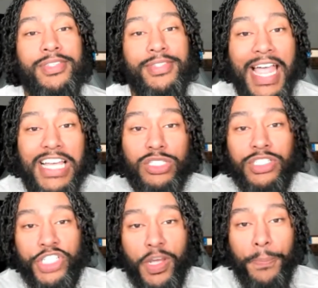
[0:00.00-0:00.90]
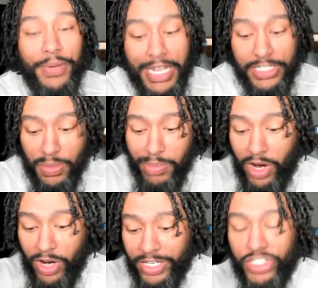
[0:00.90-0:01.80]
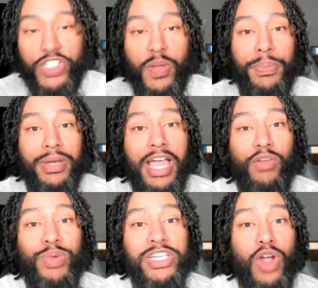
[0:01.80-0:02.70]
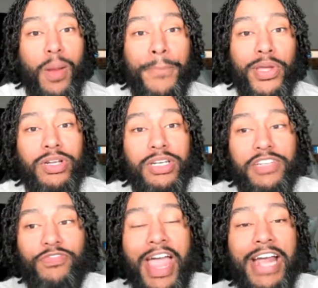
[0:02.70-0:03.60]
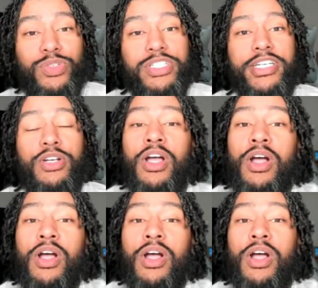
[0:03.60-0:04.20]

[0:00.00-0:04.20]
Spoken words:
That's shipping. That's American shipping. Now, if we start building these factories here,